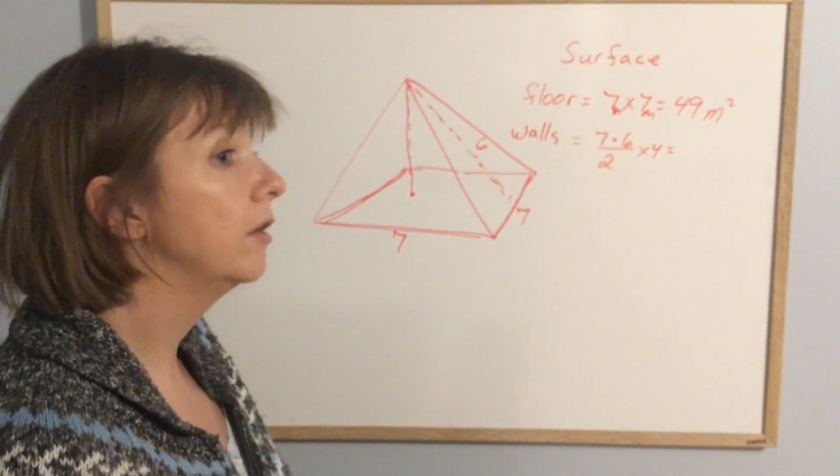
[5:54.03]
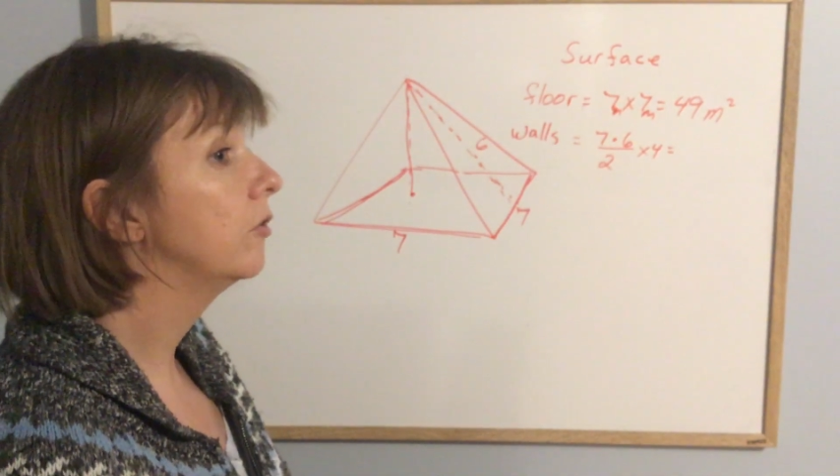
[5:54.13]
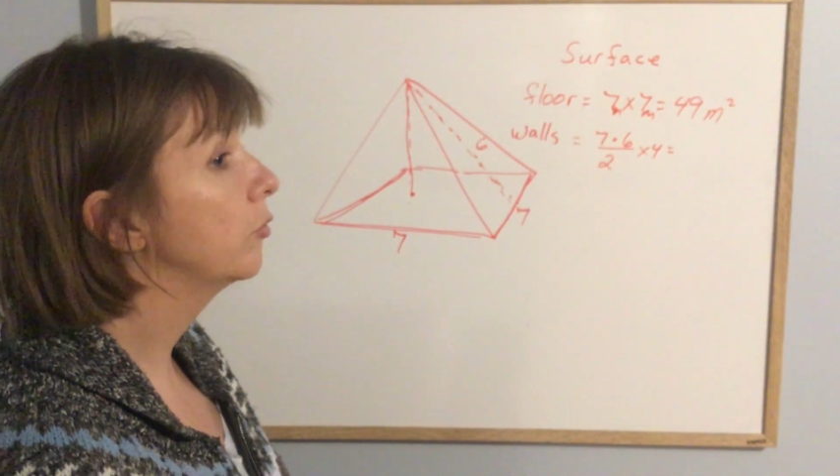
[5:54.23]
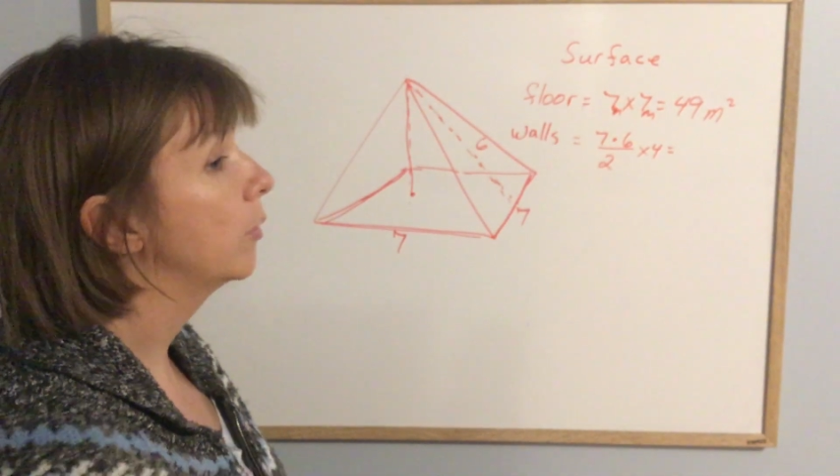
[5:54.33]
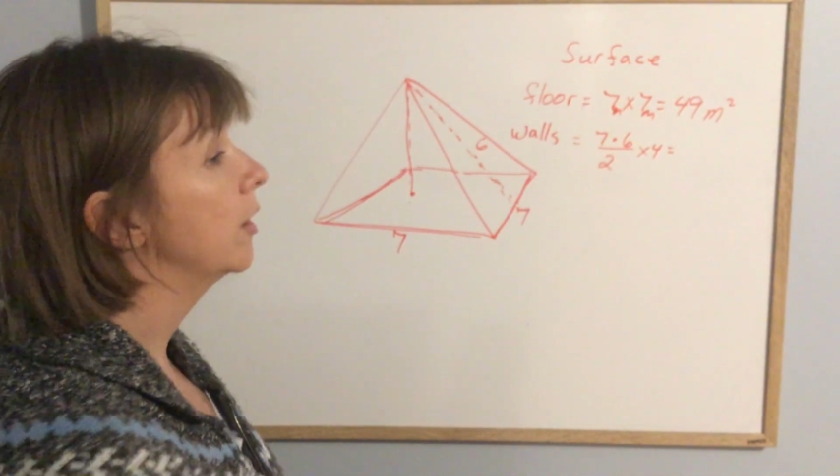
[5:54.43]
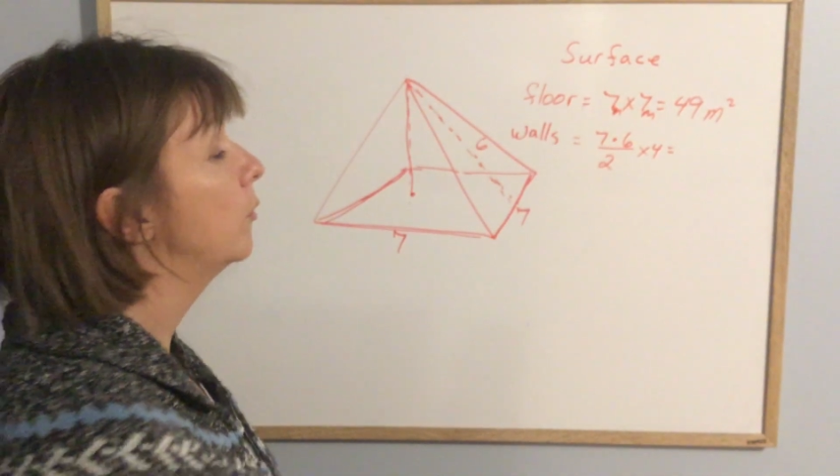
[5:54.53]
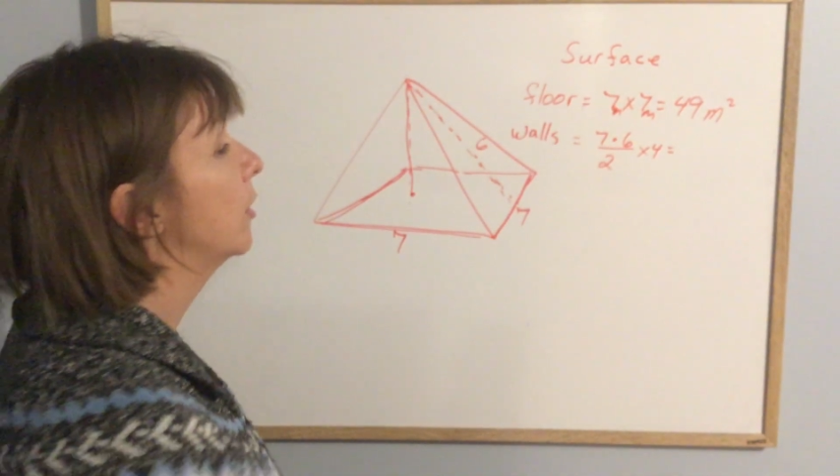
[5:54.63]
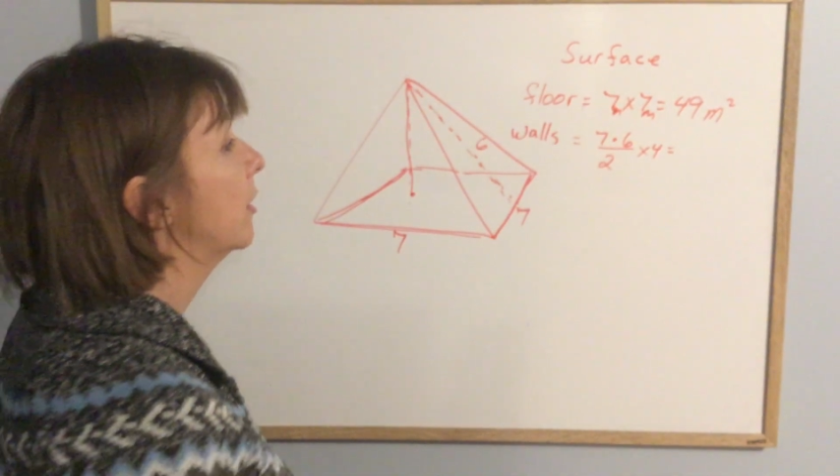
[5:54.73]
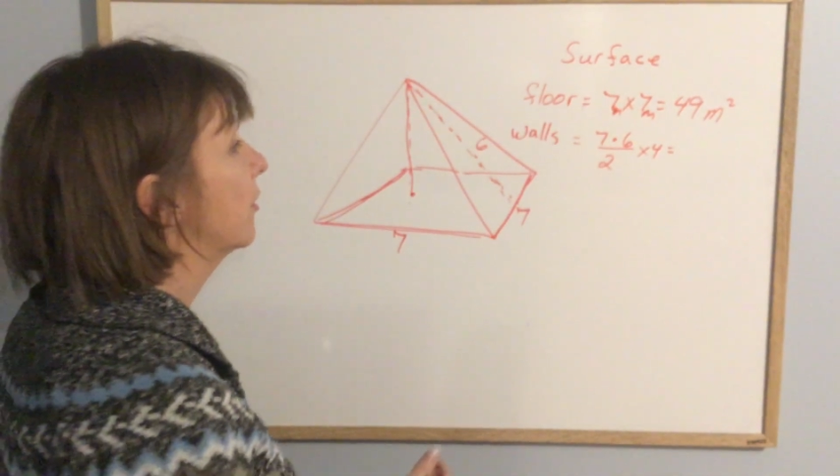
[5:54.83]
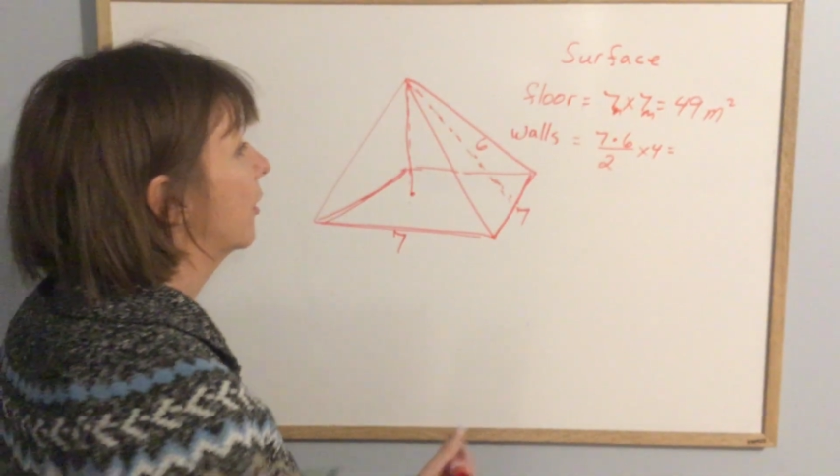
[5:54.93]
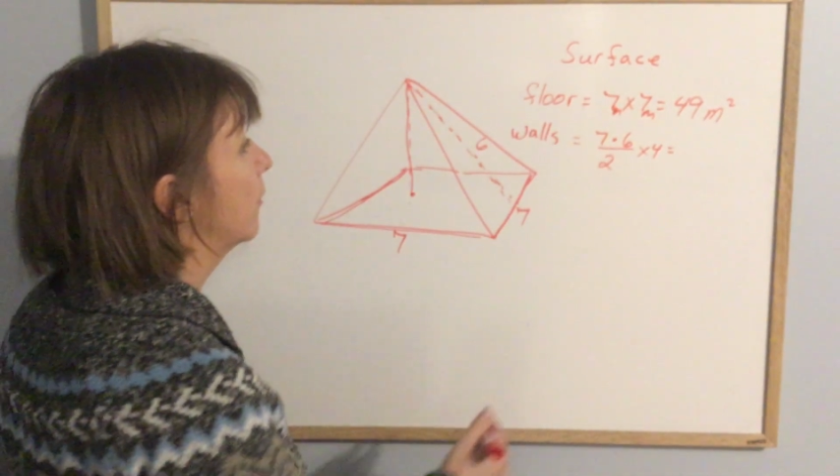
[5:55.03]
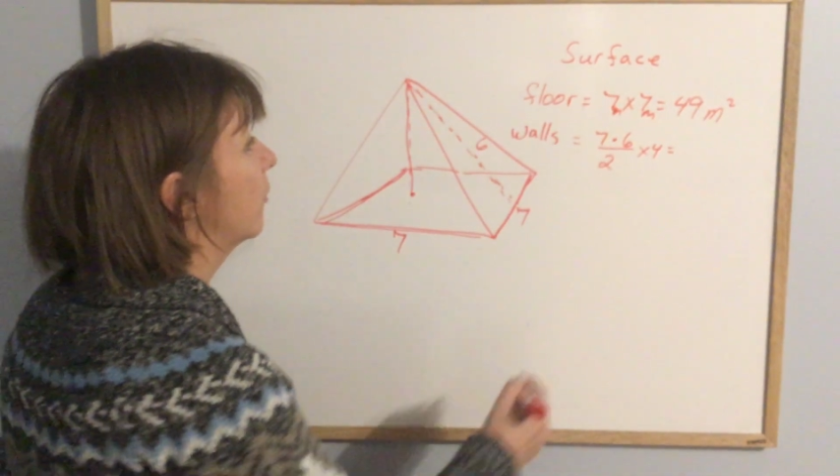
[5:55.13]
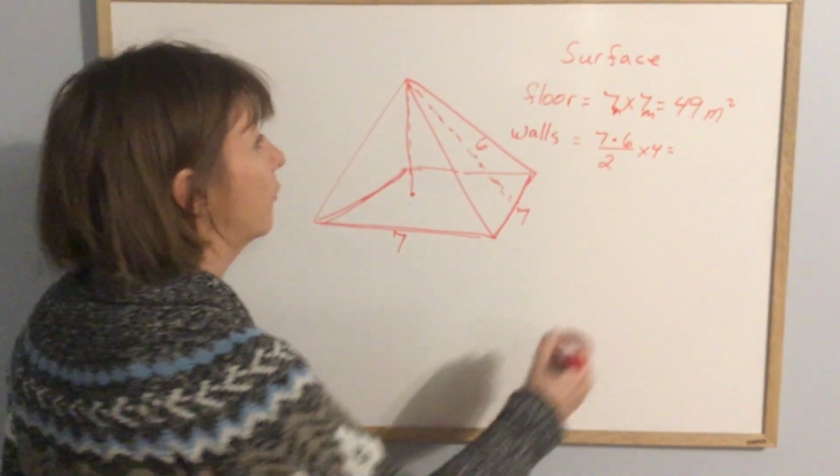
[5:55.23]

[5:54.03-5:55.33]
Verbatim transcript: and 21 times